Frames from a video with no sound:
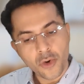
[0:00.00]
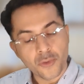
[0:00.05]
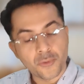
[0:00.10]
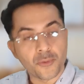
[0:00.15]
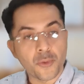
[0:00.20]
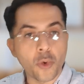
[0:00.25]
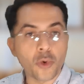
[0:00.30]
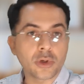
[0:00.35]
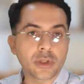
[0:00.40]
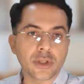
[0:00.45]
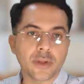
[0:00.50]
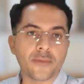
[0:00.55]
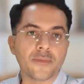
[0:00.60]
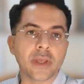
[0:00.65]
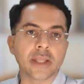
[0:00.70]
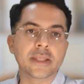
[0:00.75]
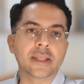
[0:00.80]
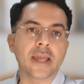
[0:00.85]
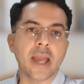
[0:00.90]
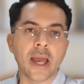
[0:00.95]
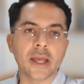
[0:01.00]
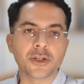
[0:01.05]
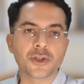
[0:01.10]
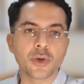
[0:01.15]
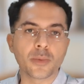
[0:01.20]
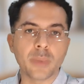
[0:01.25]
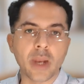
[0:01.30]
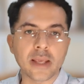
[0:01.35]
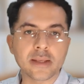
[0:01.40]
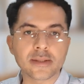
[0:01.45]
Fourth, when the
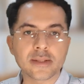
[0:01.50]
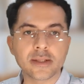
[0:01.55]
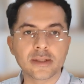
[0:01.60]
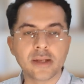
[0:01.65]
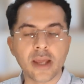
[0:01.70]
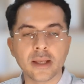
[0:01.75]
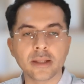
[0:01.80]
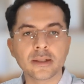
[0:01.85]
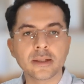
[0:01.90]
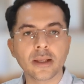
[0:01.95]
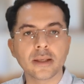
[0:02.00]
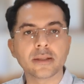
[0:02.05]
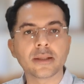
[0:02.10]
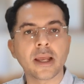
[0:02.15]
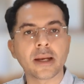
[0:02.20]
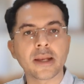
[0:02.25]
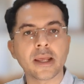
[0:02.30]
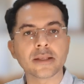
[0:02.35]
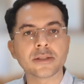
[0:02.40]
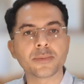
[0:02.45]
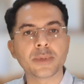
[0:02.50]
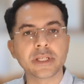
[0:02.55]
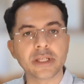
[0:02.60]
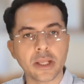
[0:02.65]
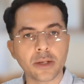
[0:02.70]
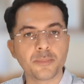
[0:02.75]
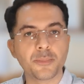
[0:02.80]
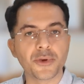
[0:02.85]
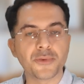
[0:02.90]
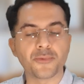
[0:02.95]
angioplasty that has been
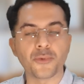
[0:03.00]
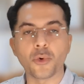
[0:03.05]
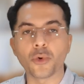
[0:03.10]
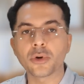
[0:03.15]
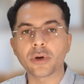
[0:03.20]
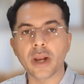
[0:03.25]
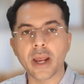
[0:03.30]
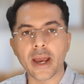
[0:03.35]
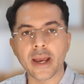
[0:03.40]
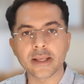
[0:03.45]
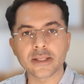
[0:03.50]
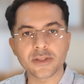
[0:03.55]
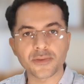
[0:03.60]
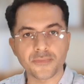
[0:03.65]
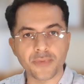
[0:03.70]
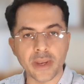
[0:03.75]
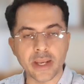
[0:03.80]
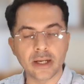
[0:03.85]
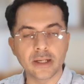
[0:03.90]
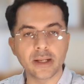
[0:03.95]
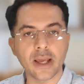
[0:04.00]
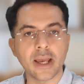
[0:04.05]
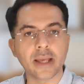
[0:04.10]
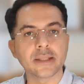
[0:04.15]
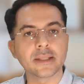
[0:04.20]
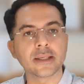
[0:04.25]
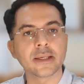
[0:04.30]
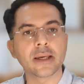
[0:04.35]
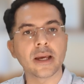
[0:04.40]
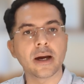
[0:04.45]
done before has failed and
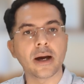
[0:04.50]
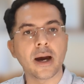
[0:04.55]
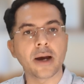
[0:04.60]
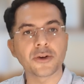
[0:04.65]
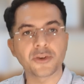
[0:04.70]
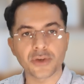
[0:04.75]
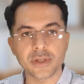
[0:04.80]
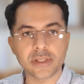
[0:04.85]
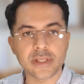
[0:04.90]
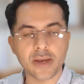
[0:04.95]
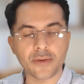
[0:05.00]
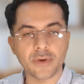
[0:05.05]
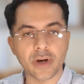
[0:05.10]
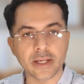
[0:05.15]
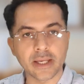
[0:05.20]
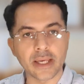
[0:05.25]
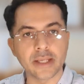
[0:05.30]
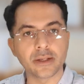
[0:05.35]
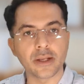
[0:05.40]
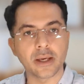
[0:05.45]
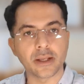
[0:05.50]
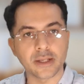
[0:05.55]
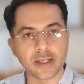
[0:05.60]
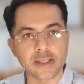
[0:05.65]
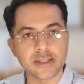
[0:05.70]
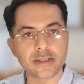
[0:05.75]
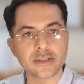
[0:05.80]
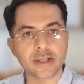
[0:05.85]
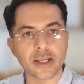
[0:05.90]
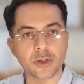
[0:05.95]
the arteries have again
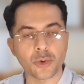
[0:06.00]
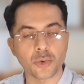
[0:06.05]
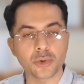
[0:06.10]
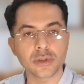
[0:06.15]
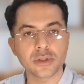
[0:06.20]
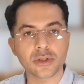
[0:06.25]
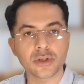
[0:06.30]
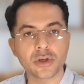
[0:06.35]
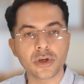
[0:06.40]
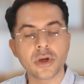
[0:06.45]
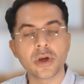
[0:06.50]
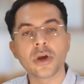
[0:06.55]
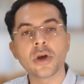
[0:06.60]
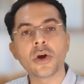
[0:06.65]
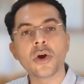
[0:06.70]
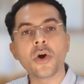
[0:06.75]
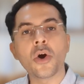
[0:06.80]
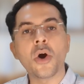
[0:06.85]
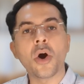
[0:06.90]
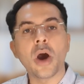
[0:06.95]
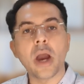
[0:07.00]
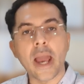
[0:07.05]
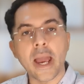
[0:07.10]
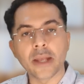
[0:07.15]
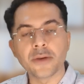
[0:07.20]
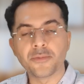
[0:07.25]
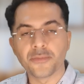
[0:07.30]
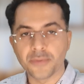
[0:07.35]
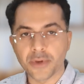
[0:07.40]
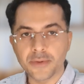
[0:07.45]
re-stenosed.
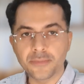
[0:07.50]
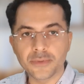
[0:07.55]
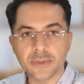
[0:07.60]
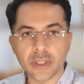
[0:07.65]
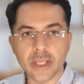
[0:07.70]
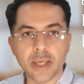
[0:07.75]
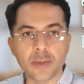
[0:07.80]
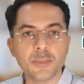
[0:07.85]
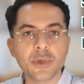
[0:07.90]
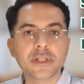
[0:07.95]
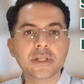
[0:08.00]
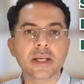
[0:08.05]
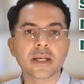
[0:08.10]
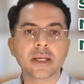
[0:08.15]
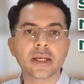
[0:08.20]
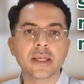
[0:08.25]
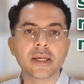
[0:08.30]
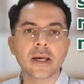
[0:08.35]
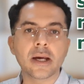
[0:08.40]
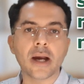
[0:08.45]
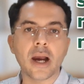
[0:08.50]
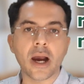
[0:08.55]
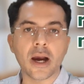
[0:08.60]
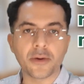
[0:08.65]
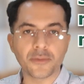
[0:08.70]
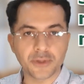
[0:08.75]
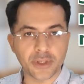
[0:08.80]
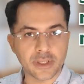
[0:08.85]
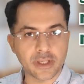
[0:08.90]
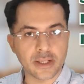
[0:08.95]
And fifth, immediately
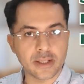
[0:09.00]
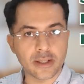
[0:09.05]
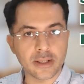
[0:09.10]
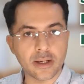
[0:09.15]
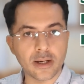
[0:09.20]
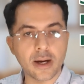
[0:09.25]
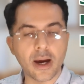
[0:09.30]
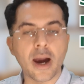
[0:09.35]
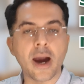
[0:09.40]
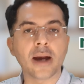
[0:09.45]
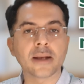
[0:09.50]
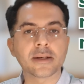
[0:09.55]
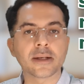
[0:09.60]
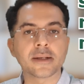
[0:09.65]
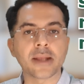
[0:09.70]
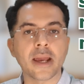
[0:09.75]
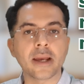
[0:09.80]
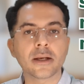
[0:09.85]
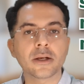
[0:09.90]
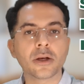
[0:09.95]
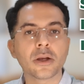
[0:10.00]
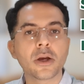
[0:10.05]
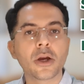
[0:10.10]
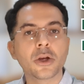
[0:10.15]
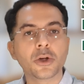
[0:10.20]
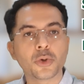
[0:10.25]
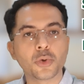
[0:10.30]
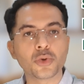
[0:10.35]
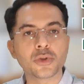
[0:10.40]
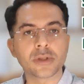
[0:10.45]
after a heart attack,
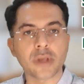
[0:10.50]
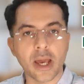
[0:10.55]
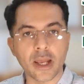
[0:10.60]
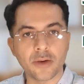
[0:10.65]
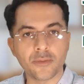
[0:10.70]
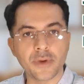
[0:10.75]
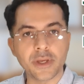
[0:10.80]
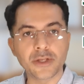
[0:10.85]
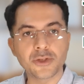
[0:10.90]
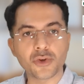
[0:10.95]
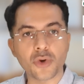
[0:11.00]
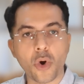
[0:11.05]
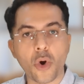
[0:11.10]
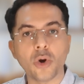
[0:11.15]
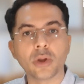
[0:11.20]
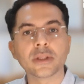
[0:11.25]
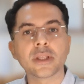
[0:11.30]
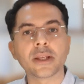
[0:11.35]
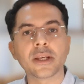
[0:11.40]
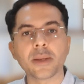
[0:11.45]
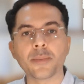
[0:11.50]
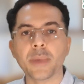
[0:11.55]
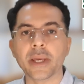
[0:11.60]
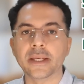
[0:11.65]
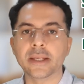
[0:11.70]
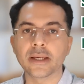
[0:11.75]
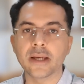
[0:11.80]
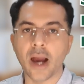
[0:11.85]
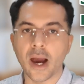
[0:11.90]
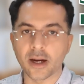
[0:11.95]
to salvage on the
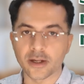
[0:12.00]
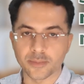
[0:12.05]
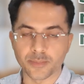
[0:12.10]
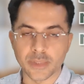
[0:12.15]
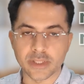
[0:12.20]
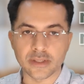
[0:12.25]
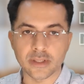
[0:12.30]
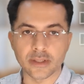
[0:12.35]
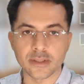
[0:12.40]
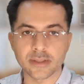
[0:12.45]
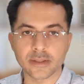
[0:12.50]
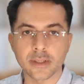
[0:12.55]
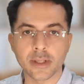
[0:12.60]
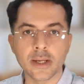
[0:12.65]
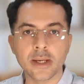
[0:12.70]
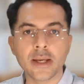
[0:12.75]
remaining heart muscles.